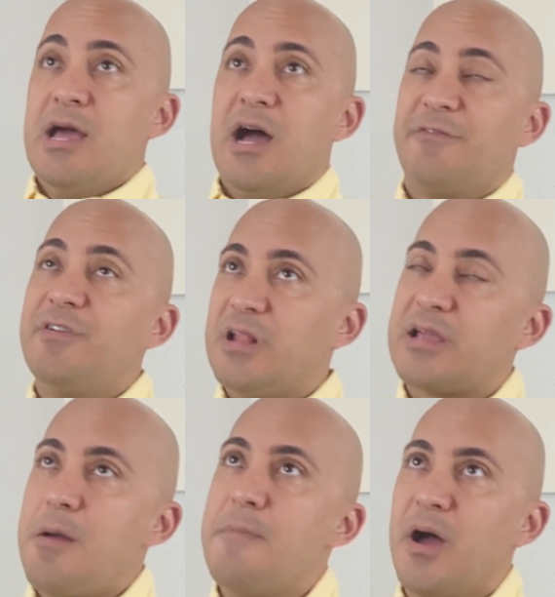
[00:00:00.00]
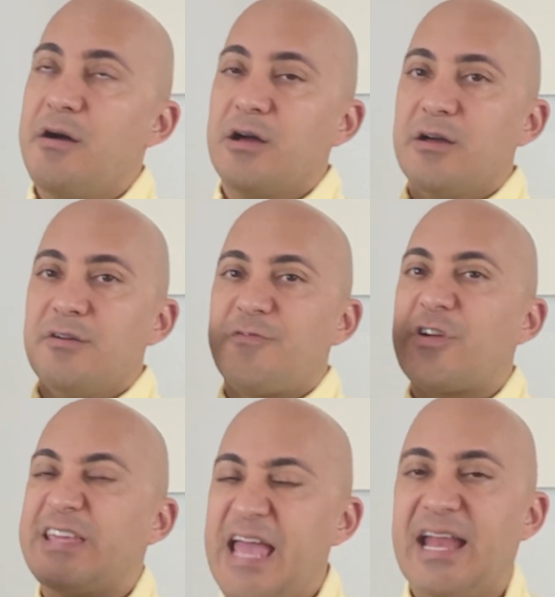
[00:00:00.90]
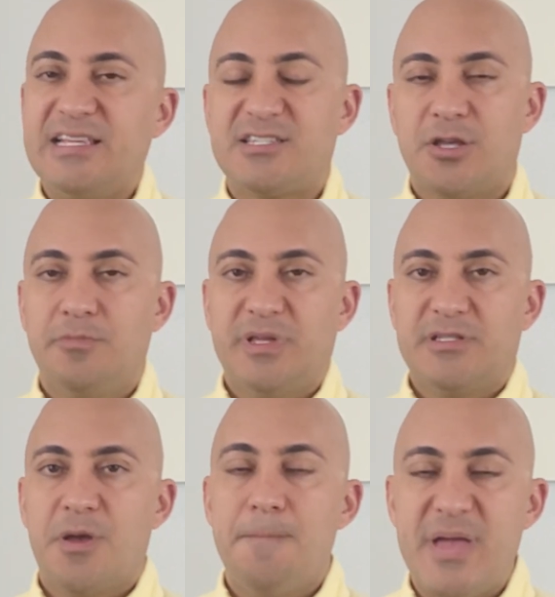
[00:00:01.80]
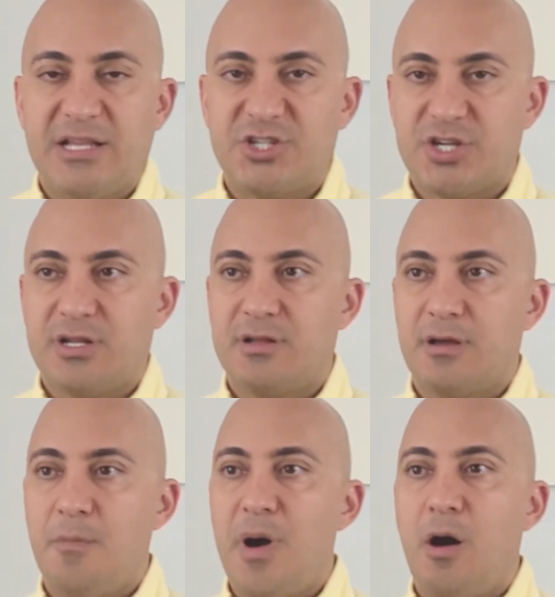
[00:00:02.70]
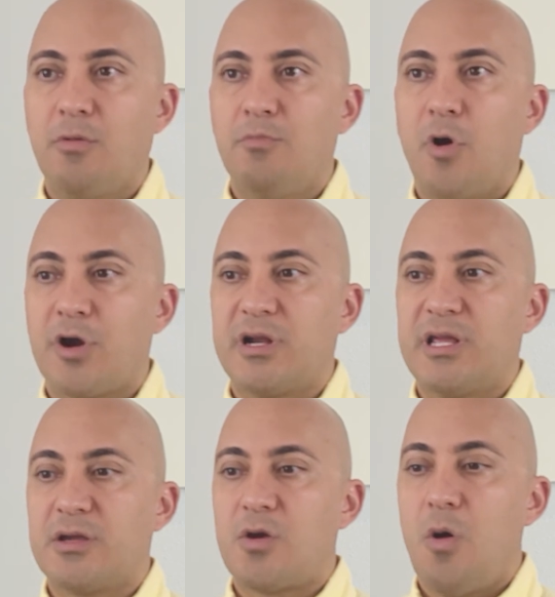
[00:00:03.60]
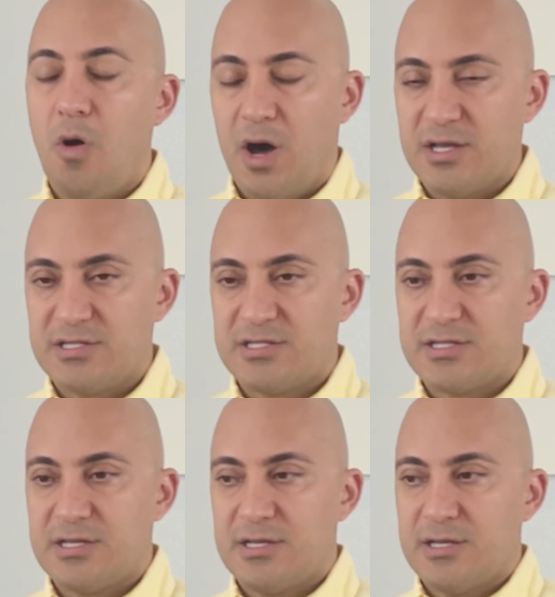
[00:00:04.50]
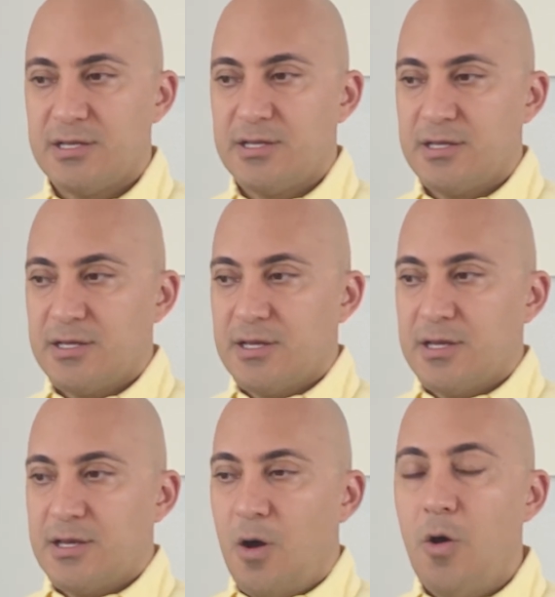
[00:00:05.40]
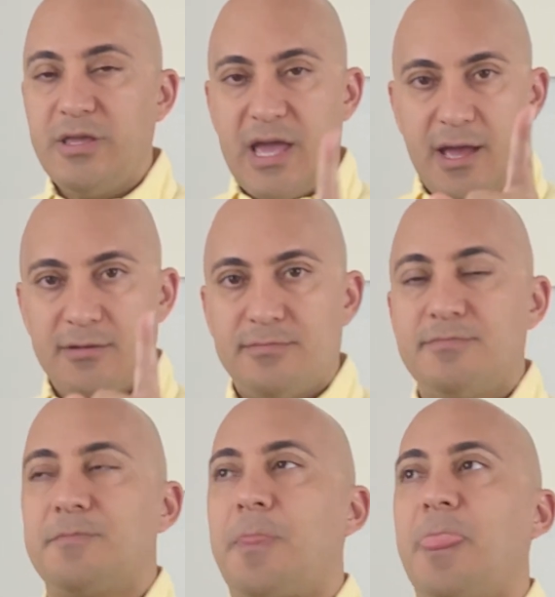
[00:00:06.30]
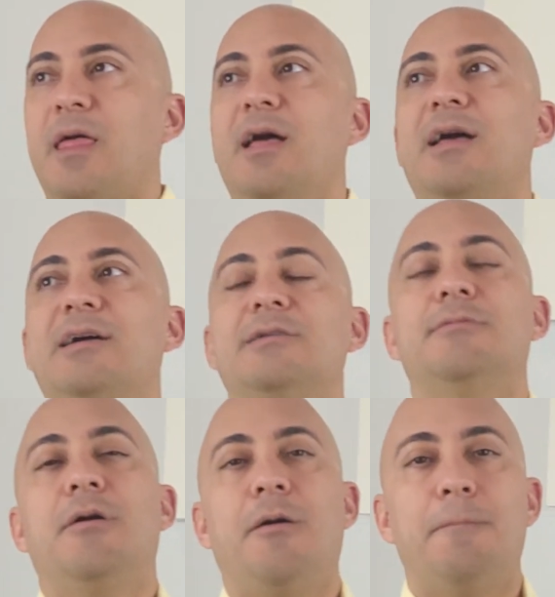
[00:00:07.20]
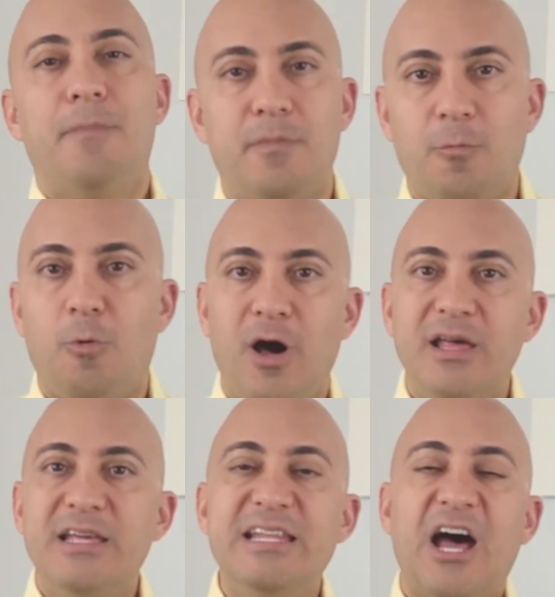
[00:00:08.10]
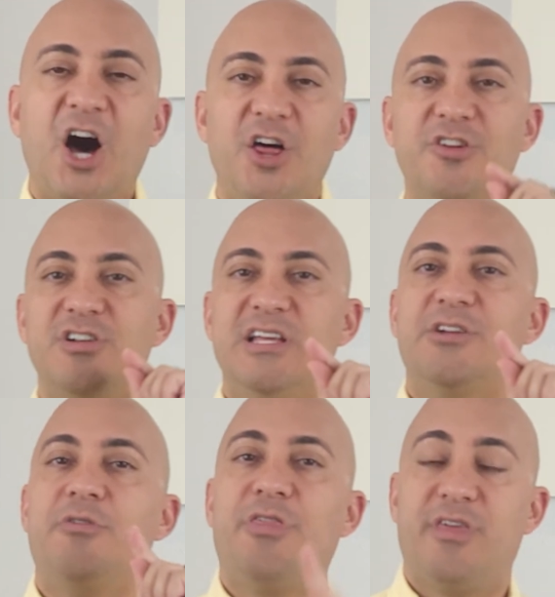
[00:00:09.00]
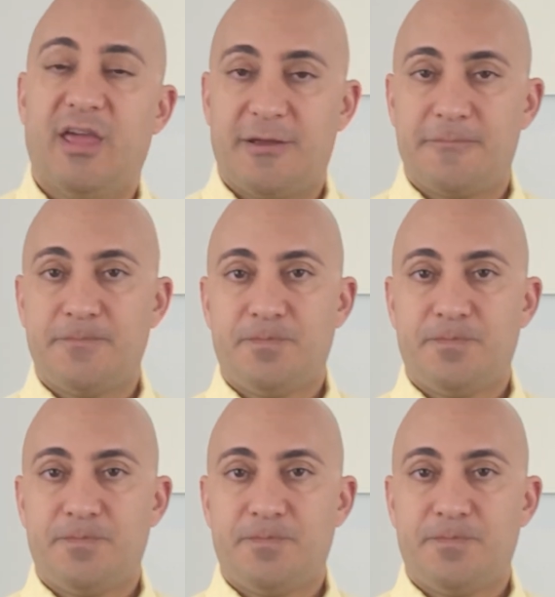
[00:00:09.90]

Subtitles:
I feel like I'm forgetting something to mention about marketing cost. Oh yeah, one other little thing.